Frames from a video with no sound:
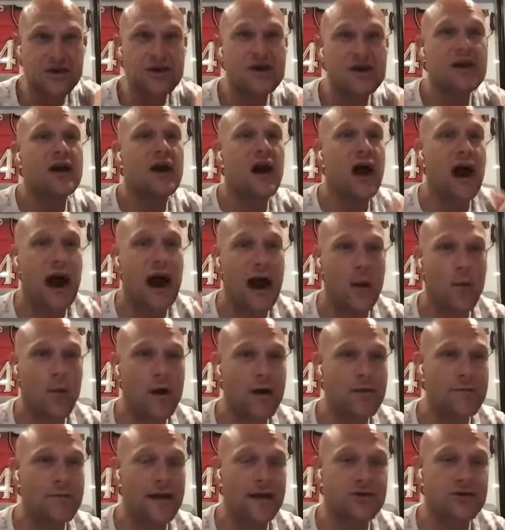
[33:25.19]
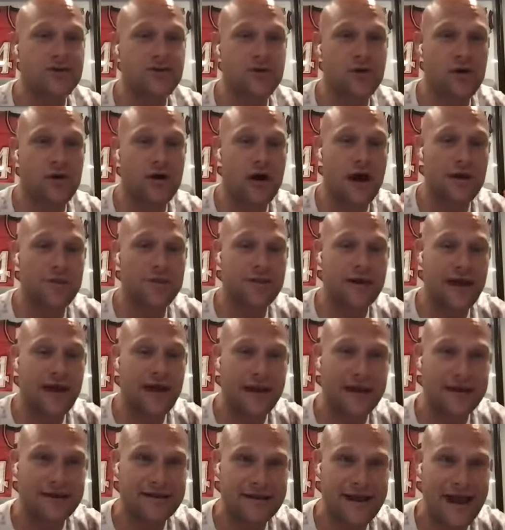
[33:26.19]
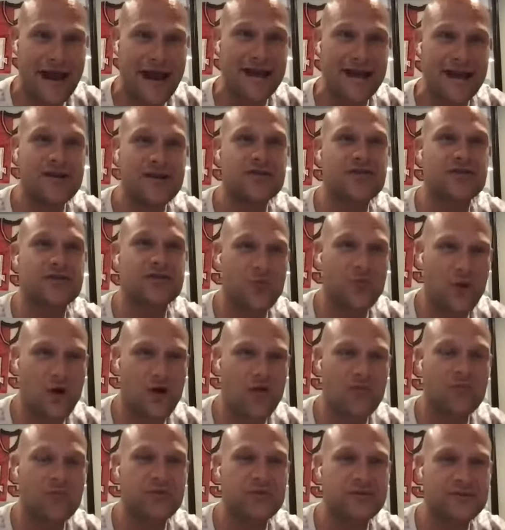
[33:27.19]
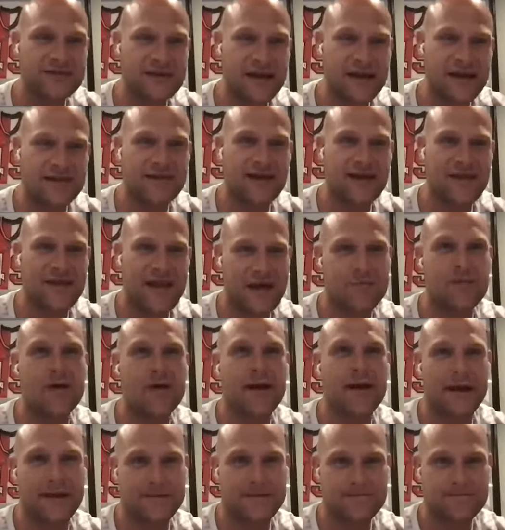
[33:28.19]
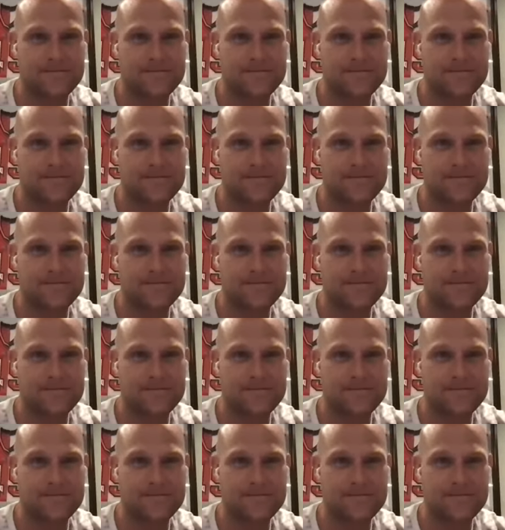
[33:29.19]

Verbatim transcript: Mm-hmm. I want to make sure I'm getting 10 to 12% on that money.